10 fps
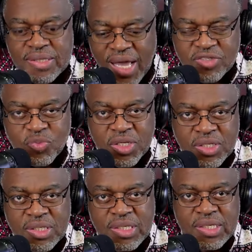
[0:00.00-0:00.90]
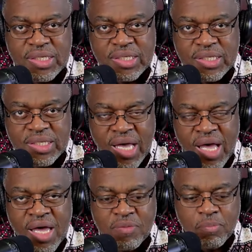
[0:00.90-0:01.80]
that's when
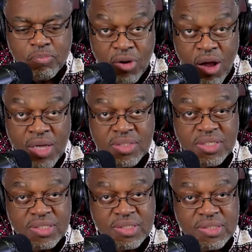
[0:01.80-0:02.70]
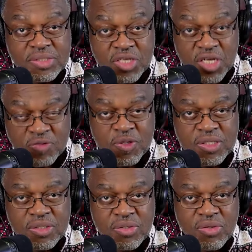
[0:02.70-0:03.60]
God brought
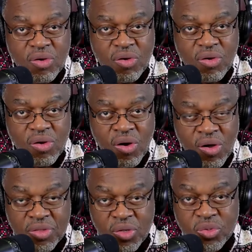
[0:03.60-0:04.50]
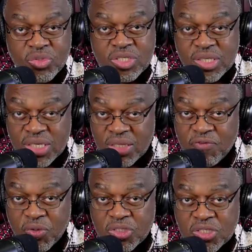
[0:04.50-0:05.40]
judgment on those
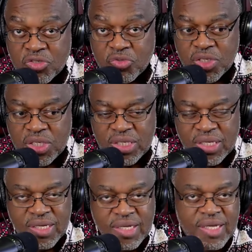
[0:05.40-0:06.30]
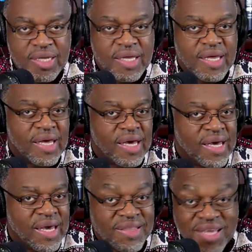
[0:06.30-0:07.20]
in the first century,
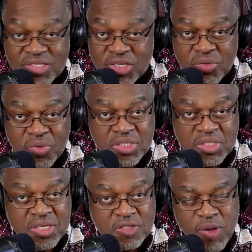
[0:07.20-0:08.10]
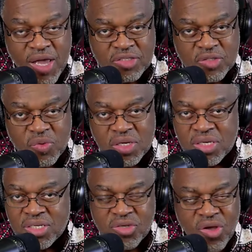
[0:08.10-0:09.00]
and that generation has passed
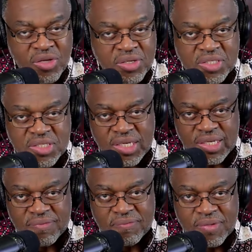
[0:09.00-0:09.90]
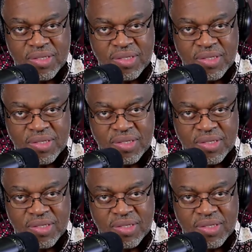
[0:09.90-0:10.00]
away. It's gone extinct.